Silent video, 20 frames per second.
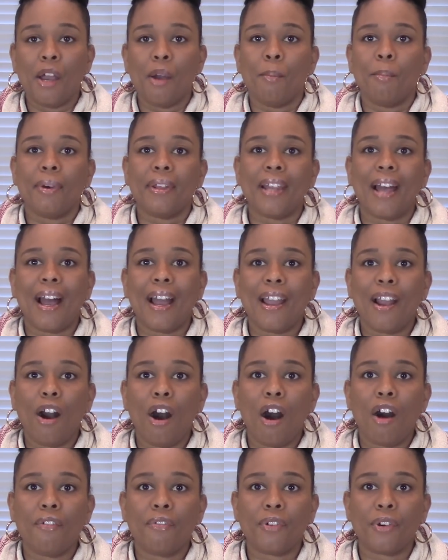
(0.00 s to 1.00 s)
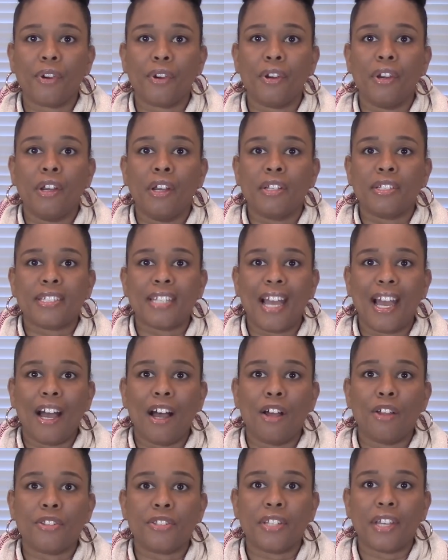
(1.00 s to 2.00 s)
but I offer
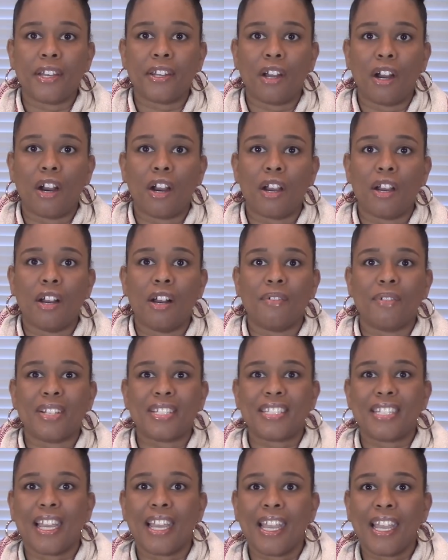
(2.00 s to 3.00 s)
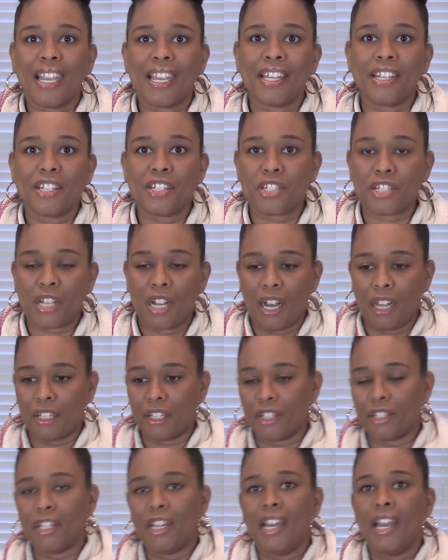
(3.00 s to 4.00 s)
towels that are of a tannish
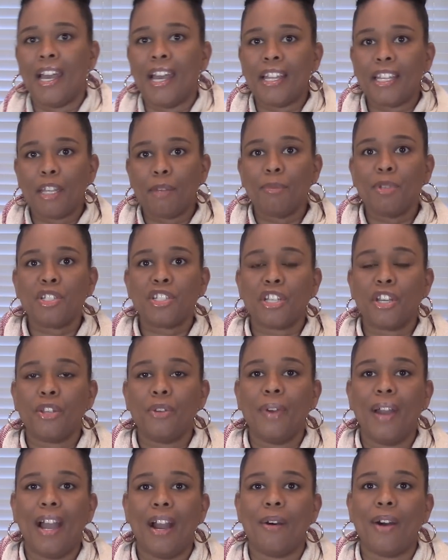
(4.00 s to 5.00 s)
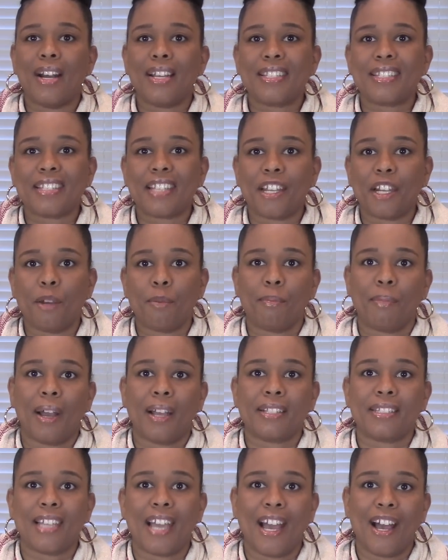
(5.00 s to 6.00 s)
color. And let me show you how I set up my
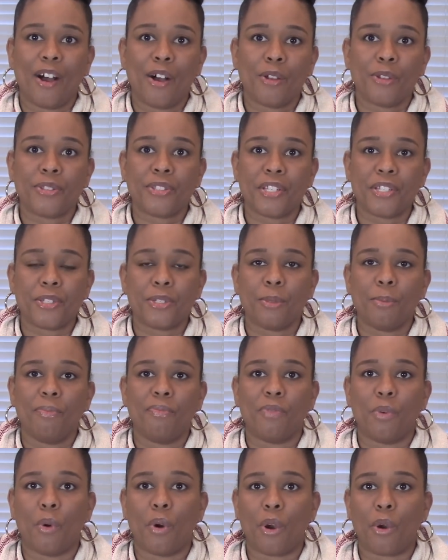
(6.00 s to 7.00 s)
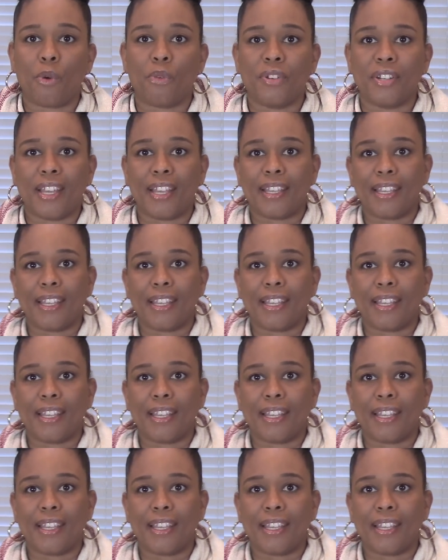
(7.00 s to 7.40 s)
towel system for overnight